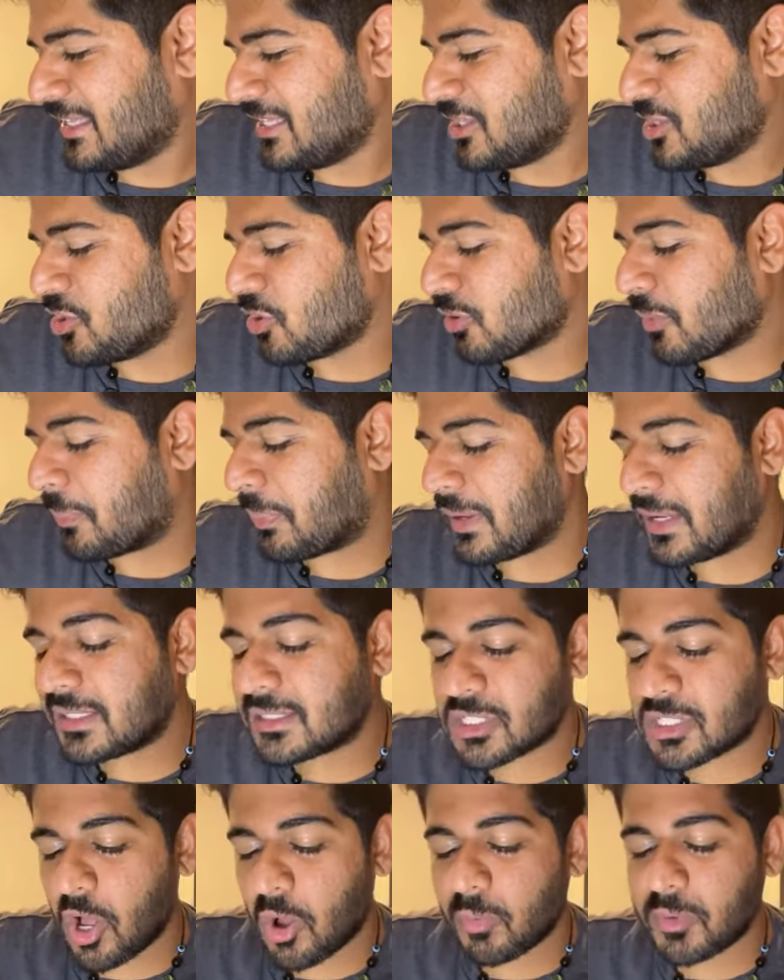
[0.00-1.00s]

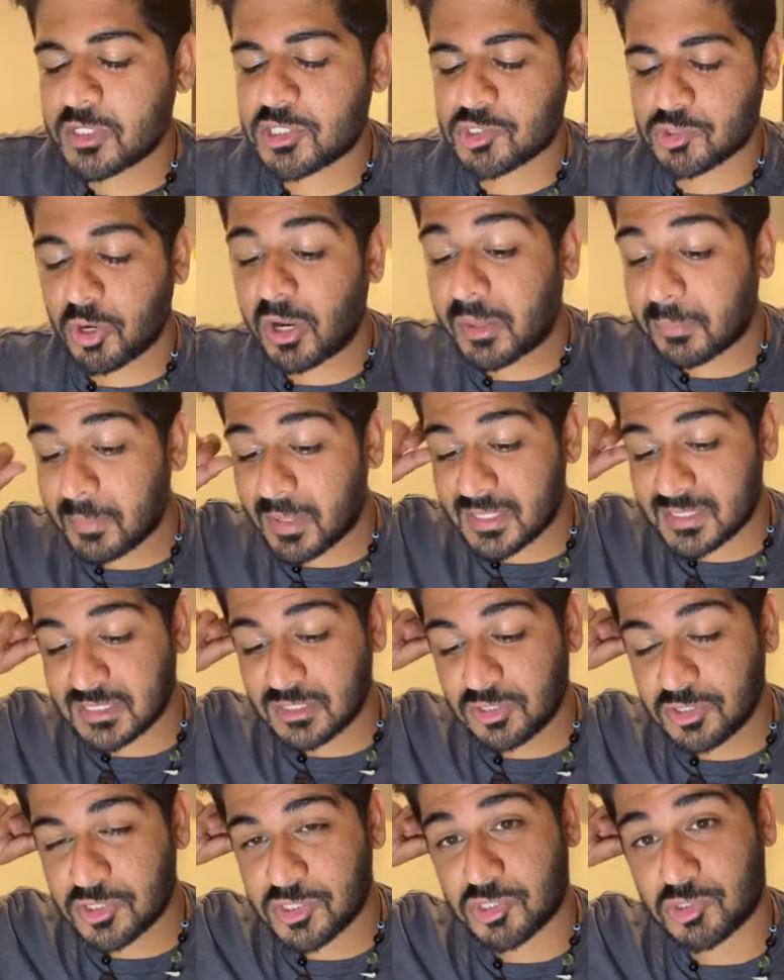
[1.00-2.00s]
Europeans always strike me as a
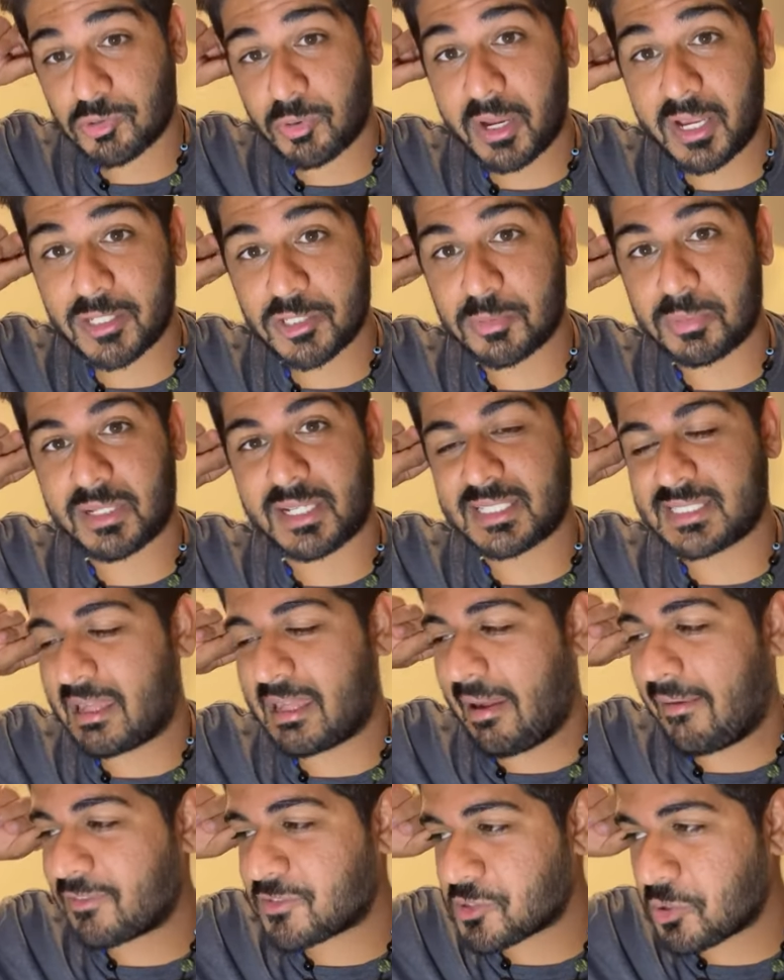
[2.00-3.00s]
little strange because they
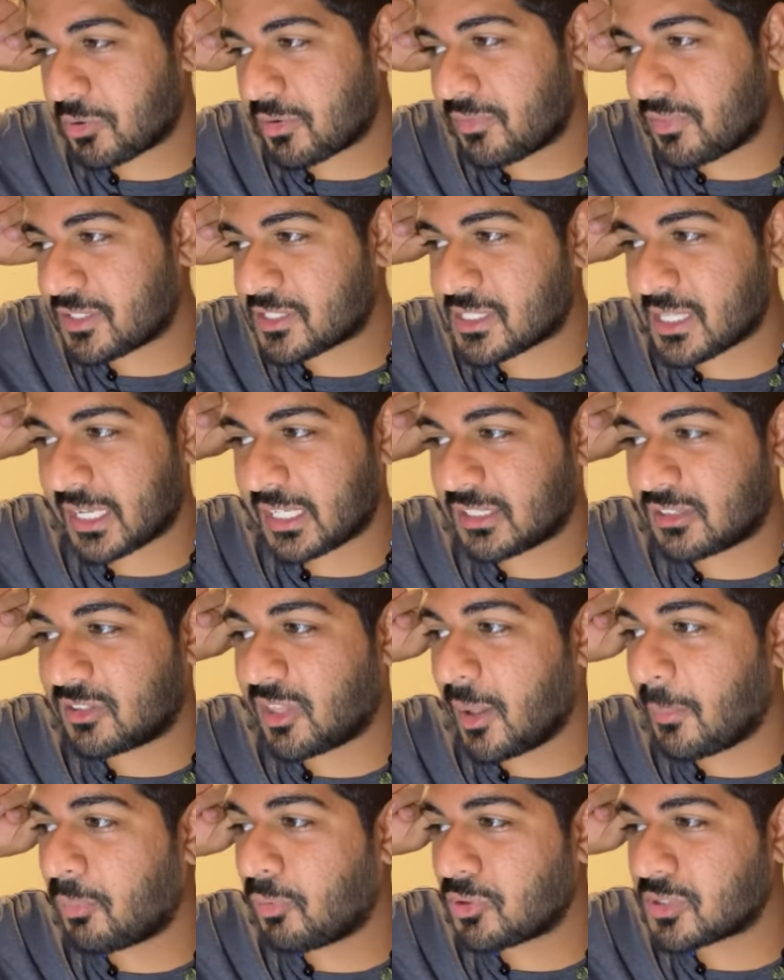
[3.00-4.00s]
have sort of this, like,
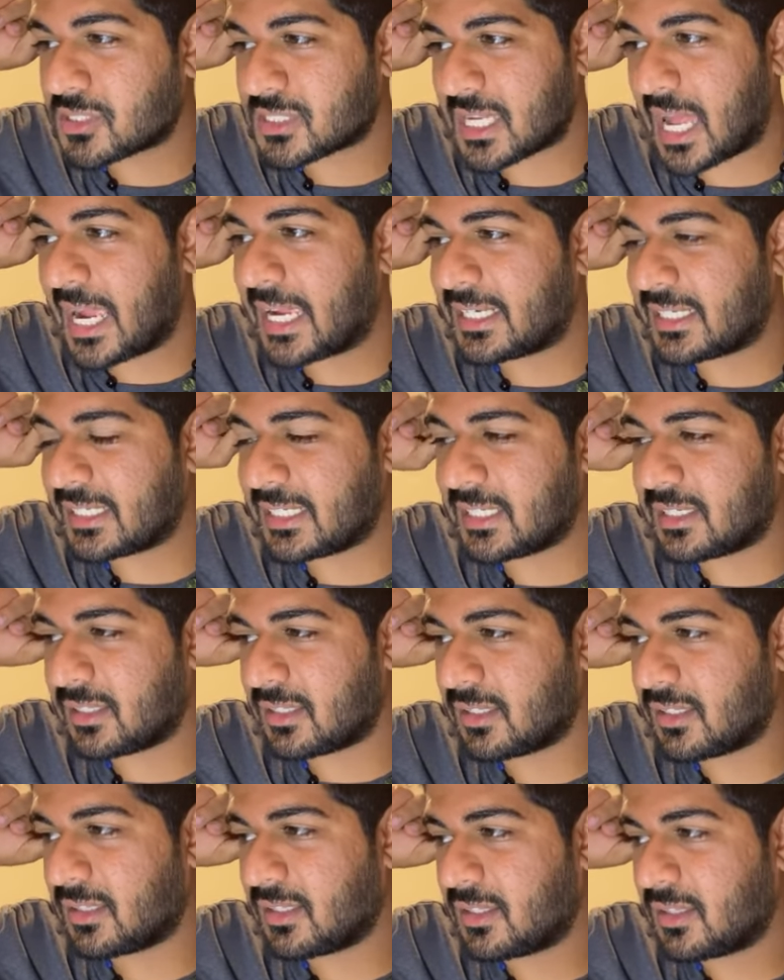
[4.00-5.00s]

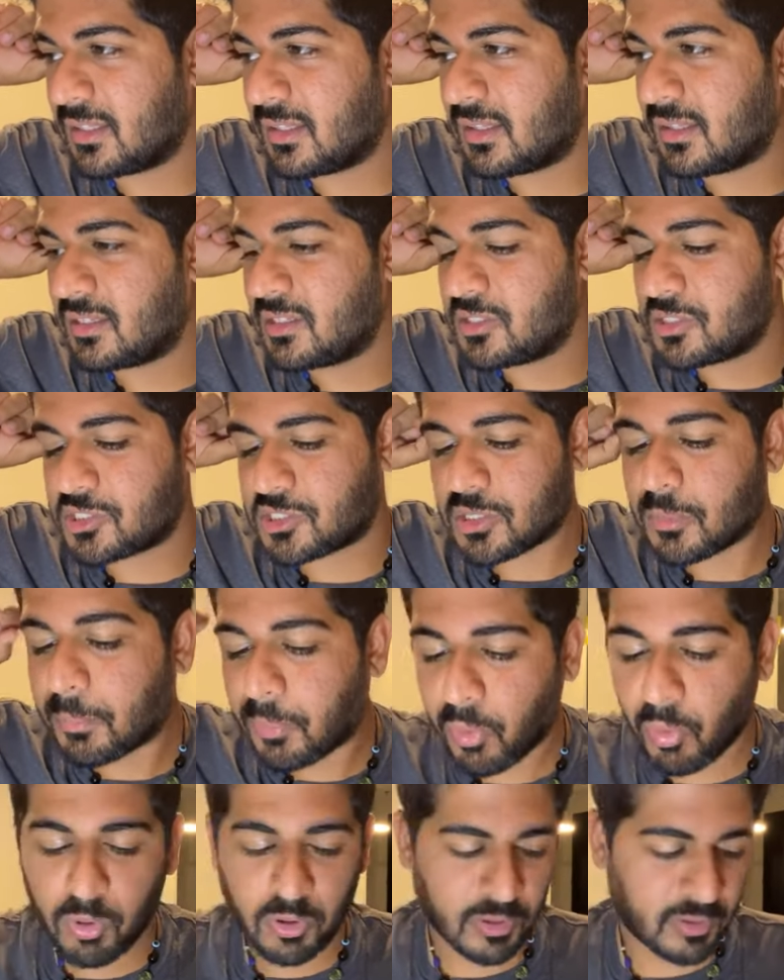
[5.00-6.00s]
double-sided
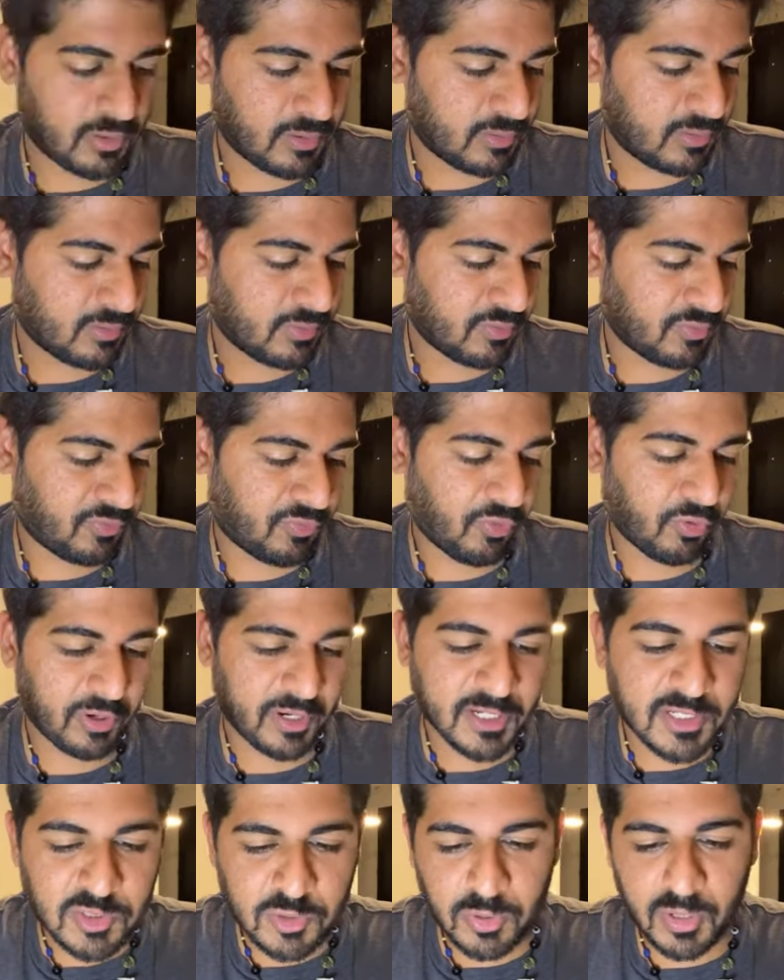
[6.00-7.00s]
support for
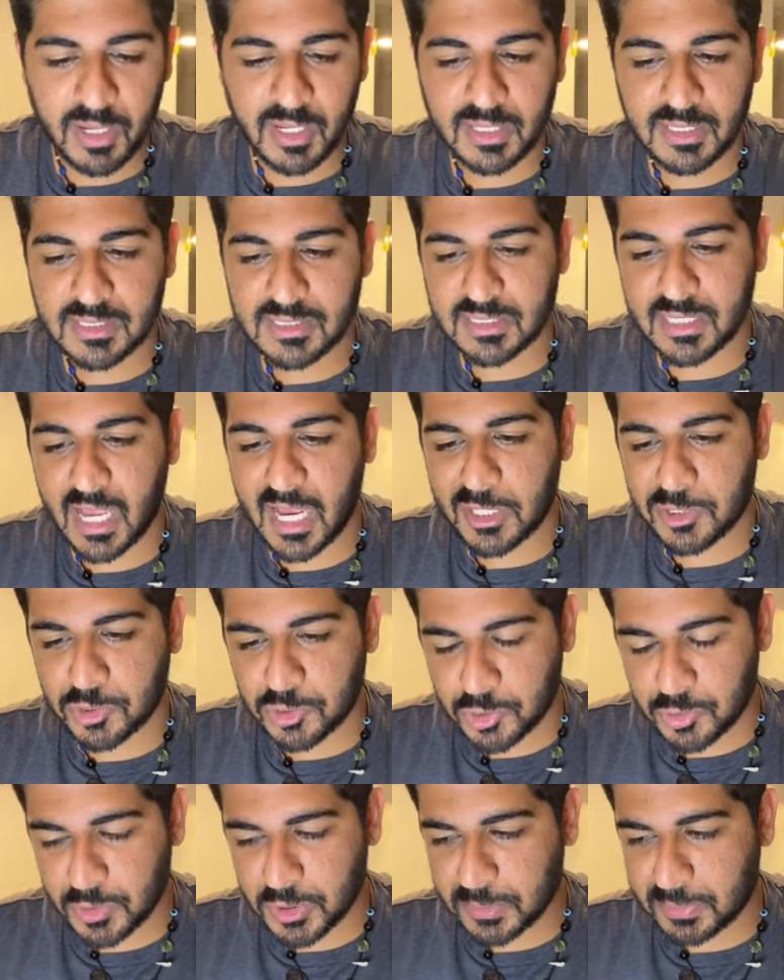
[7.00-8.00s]
Israel /
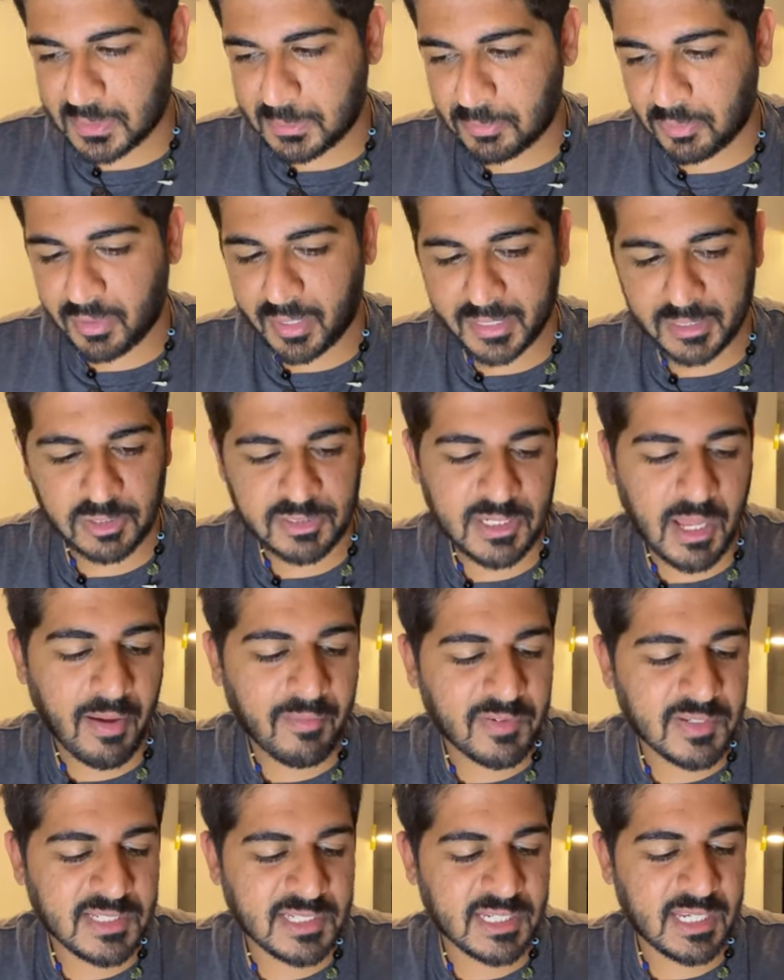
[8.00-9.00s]
Jewish people. Like, there's
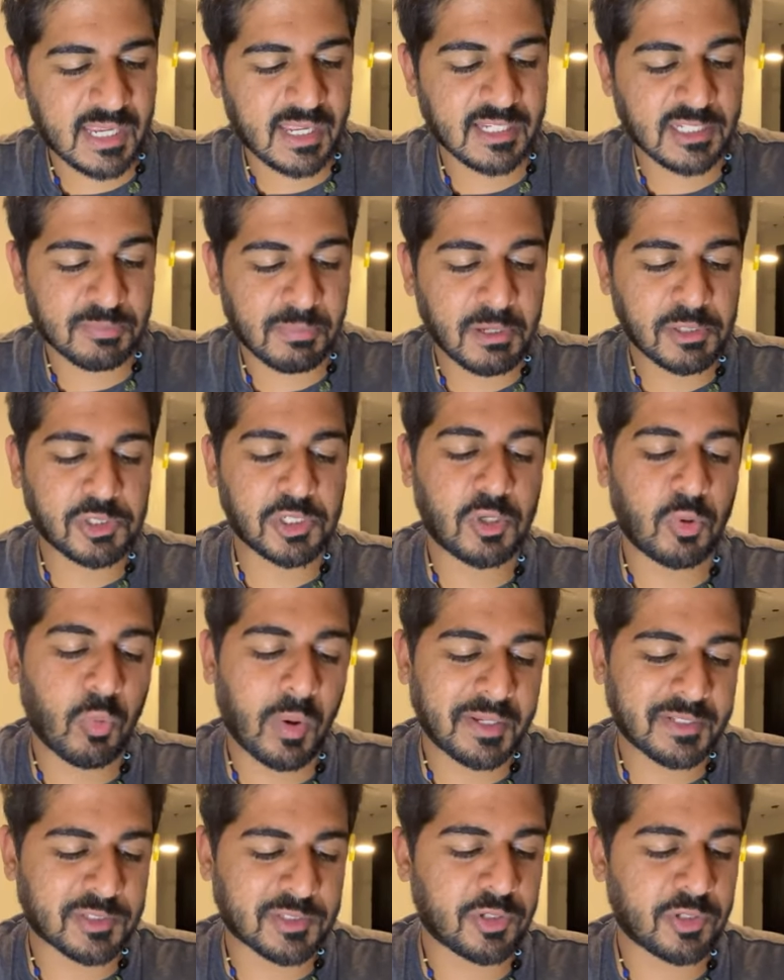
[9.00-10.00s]
obviously, especially in
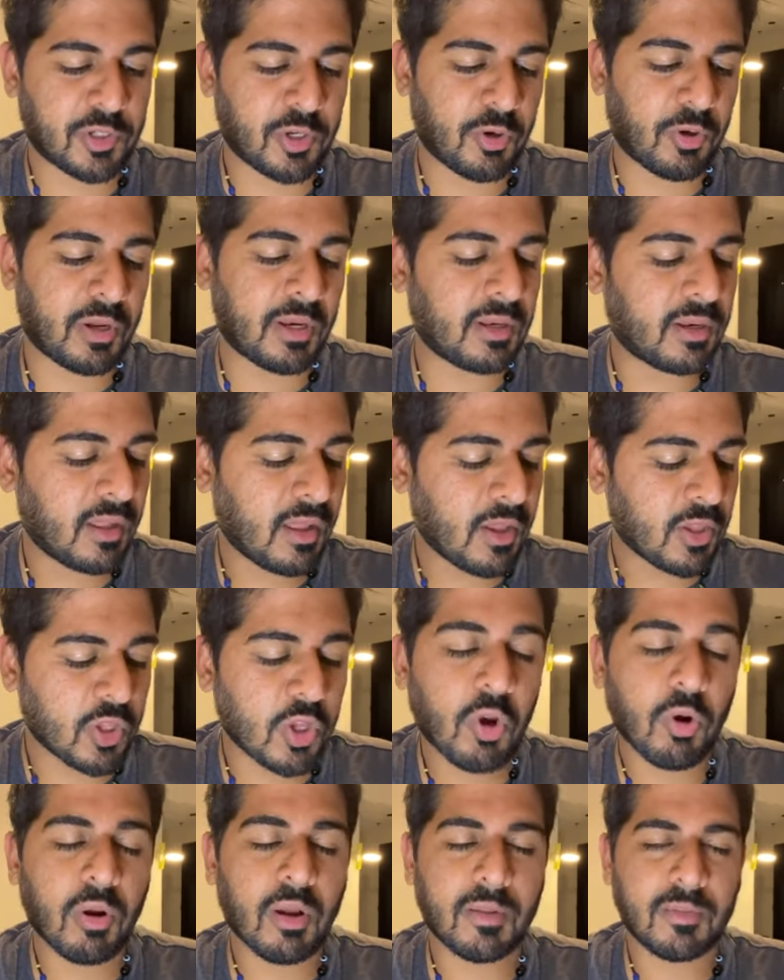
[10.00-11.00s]
Western Europe,
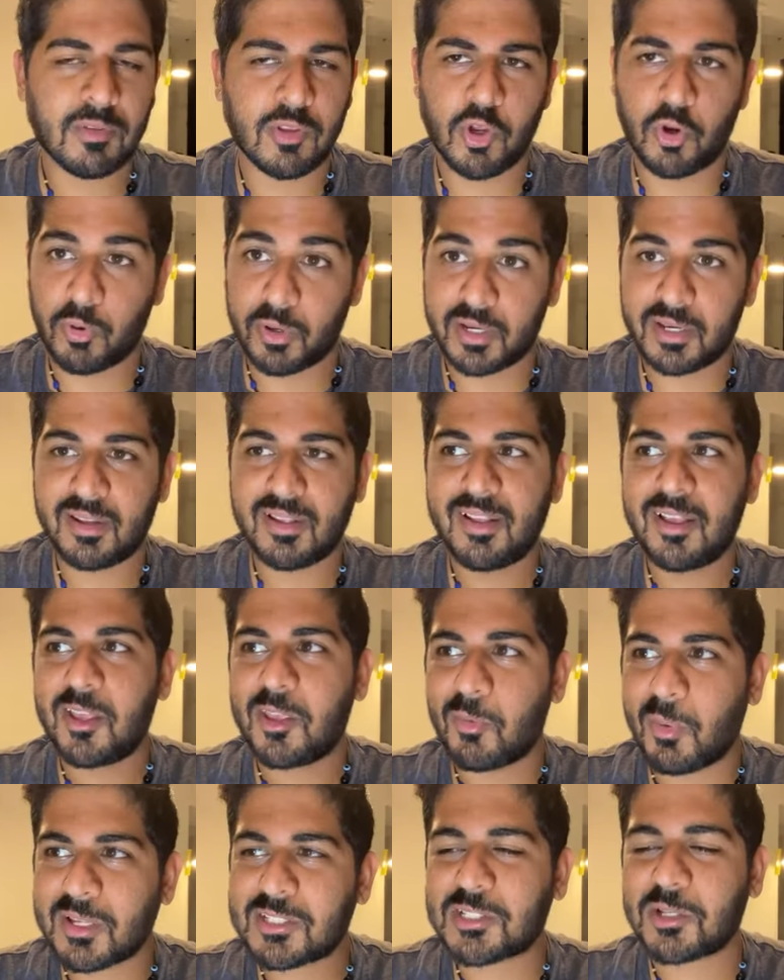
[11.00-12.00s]

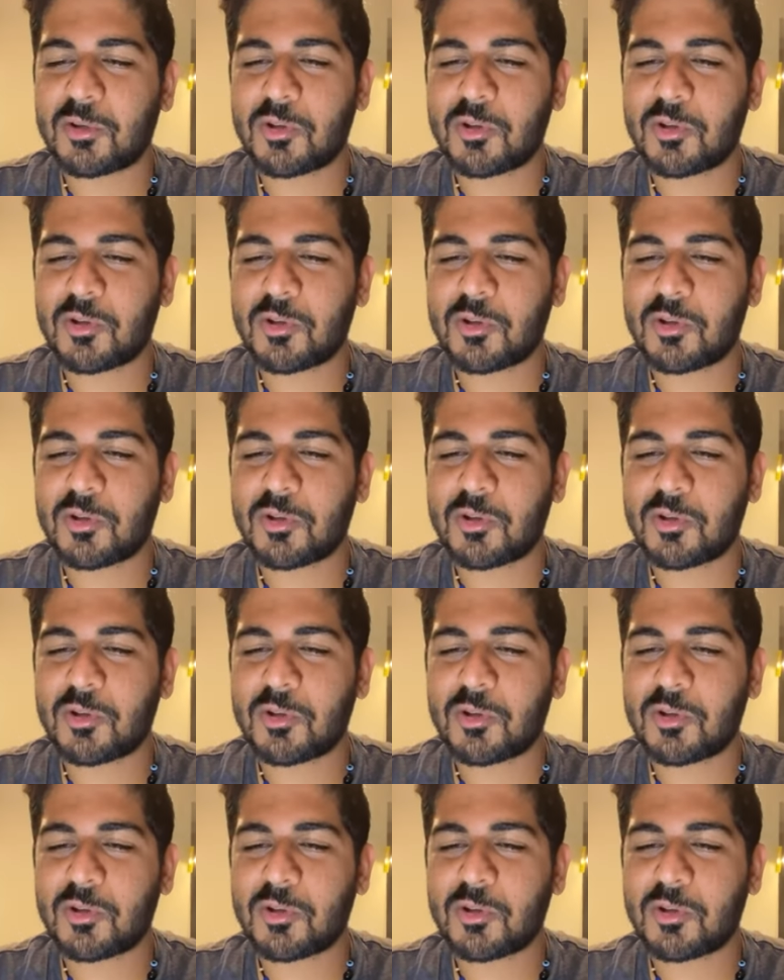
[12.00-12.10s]
there's